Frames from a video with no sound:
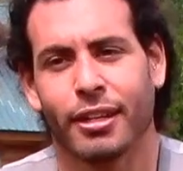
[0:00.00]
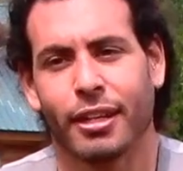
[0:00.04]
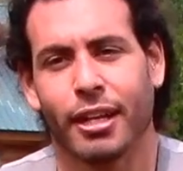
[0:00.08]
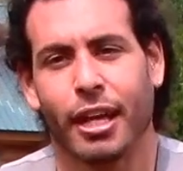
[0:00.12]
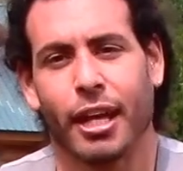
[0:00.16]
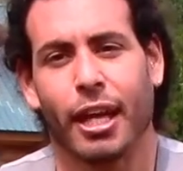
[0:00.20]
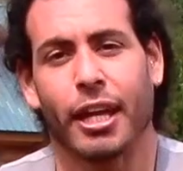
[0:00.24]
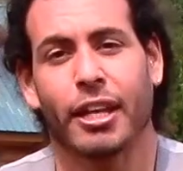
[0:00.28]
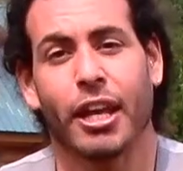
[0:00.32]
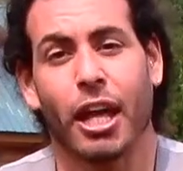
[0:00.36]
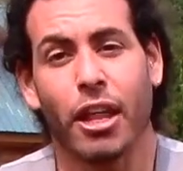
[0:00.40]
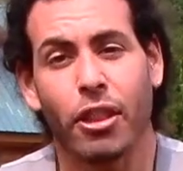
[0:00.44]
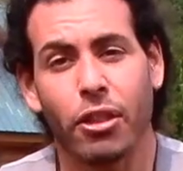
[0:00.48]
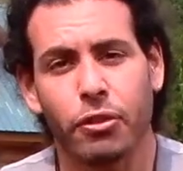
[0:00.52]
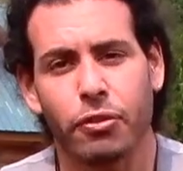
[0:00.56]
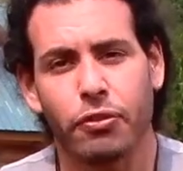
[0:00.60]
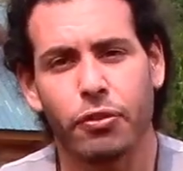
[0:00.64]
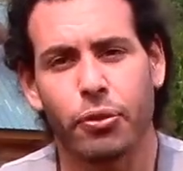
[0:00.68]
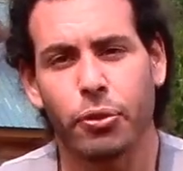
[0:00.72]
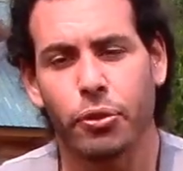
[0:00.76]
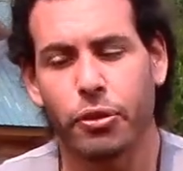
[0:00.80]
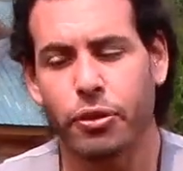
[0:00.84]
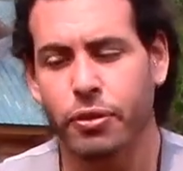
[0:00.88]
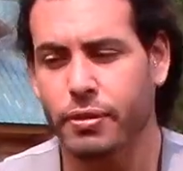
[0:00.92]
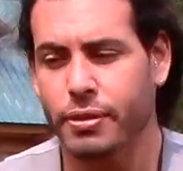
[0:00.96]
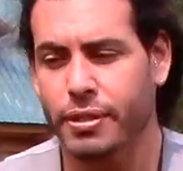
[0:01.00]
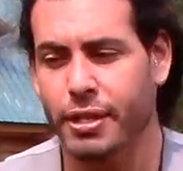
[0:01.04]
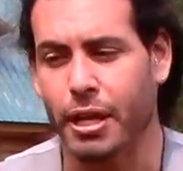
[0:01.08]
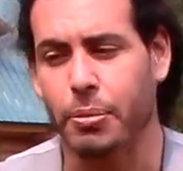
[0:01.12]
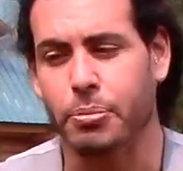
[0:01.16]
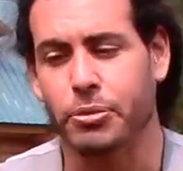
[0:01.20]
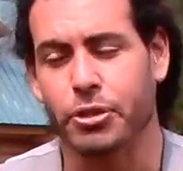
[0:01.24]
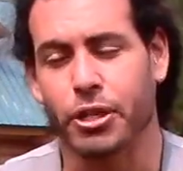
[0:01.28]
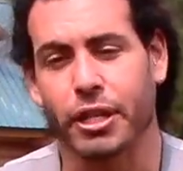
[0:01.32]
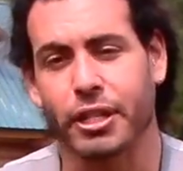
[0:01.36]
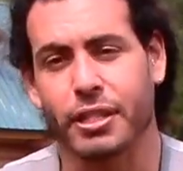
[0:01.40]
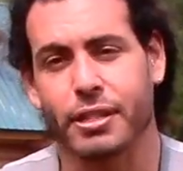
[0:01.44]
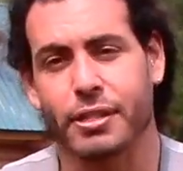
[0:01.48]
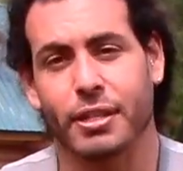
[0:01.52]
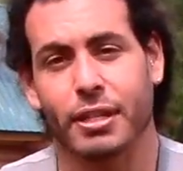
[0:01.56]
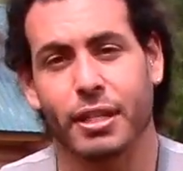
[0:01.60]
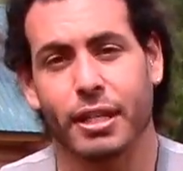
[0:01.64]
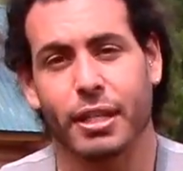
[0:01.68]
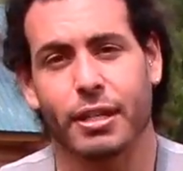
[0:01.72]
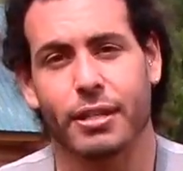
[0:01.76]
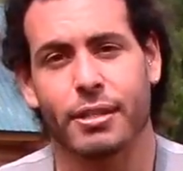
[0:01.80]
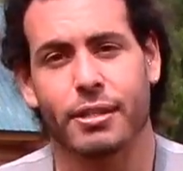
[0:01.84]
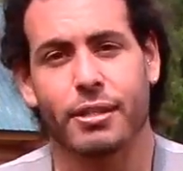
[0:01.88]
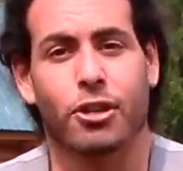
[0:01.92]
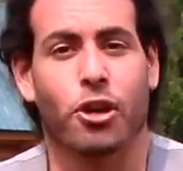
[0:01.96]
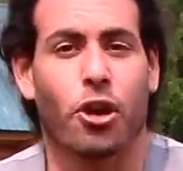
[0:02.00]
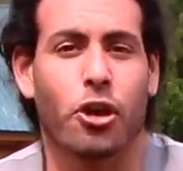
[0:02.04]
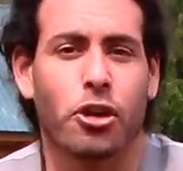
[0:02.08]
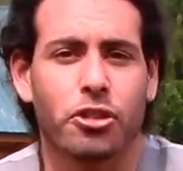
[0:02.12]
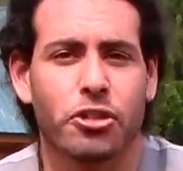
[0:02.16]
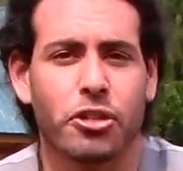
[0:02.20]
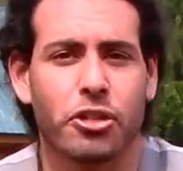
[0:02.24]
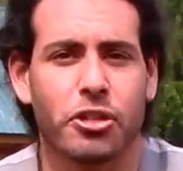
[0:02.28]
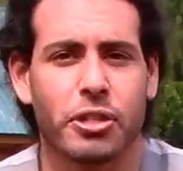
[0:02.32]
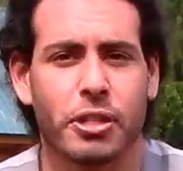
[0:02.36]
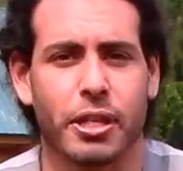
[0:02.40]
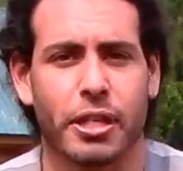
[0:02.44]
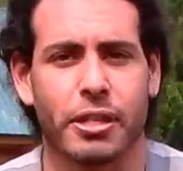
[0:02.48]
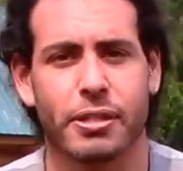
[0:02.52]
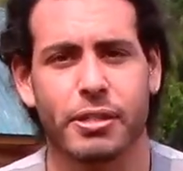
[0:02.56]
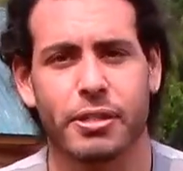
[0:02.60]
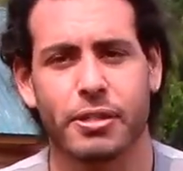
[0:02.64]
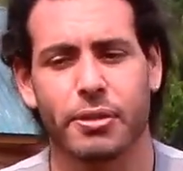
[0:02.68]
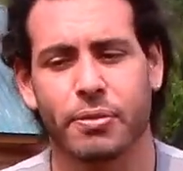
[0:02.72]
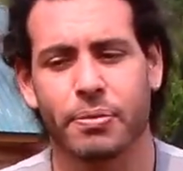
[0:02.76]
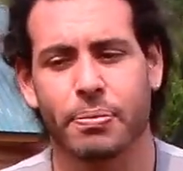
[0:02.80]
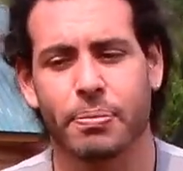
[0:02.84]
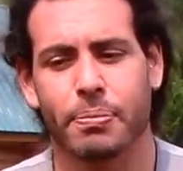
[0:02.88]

Another few subjects is consciousness.